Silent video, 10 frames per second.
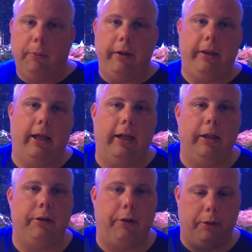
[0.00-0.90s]
with that
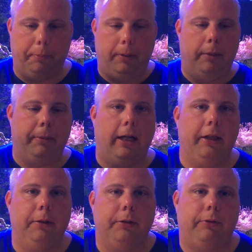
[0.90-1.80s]
internal pump that I
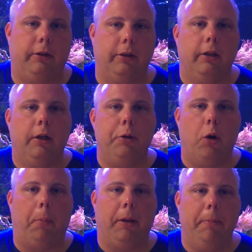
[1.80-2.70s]
use for
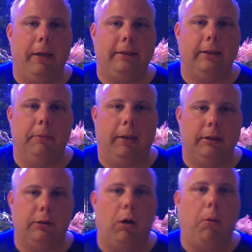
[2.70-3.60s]
normally mixing my
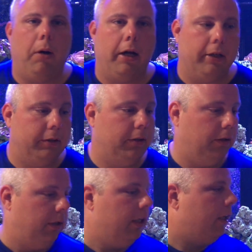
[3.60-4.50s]
salt water.
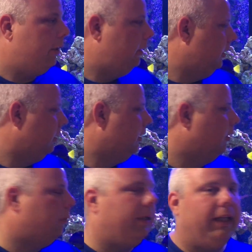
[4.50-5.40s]
So
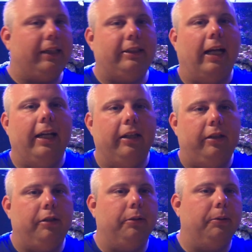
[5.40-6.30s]
you'll be excited
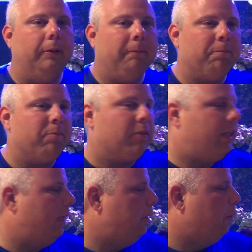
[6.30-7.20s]
to
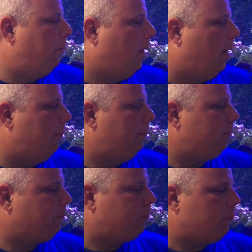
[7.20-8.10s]
get a new pump.
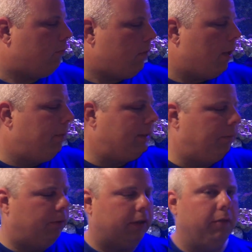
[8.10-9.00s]
Plus
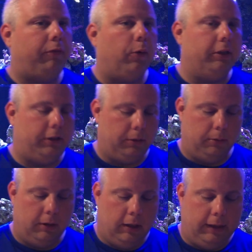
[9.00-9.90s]
I'm looking forward
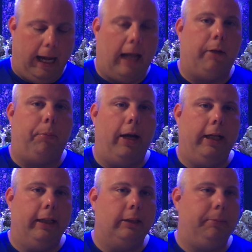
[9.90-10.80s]
to
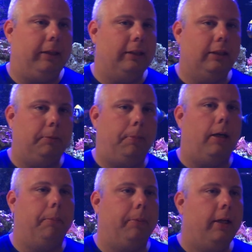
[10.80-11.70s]
calibrating this, because this
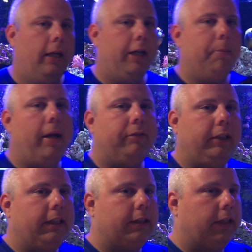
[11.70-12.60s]
pump, and you may have
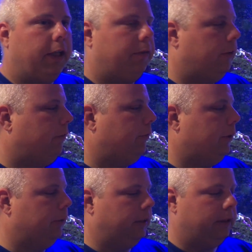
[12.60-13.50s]
seen this in other
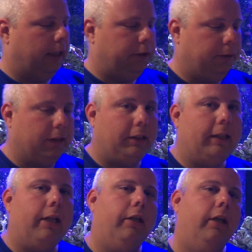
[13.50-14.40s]
reviews, is that you can
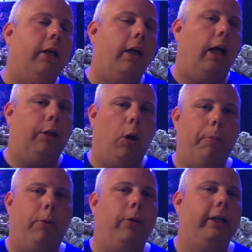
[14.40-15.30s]
set a low
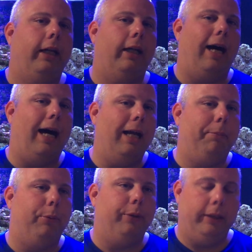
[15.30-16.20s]
point and a high
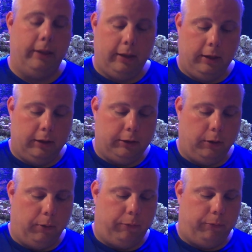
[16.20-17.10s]
point.
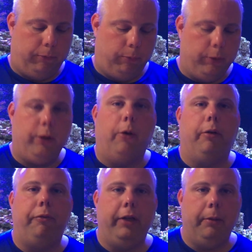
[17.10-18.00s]
So when you go into
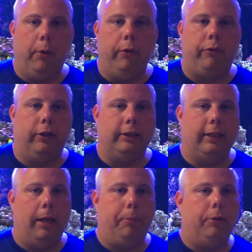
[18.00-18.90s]
feed mode, for
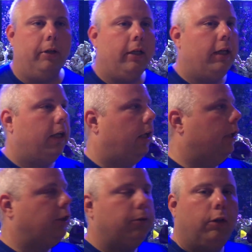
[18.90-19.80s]
example,
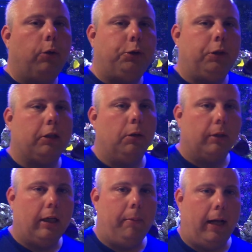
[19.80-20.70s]
a slow trickle will
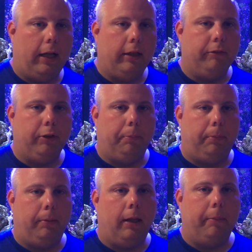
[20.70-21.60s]
come out of your
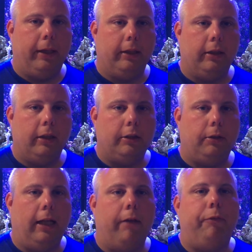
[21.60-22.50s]
plumbing so
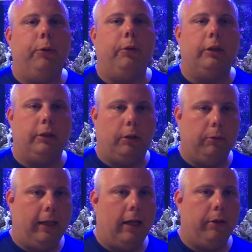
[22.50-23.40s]
that food doesn't go
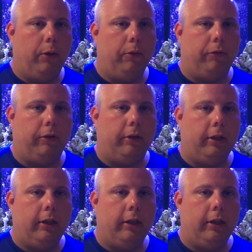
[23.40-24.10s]
down over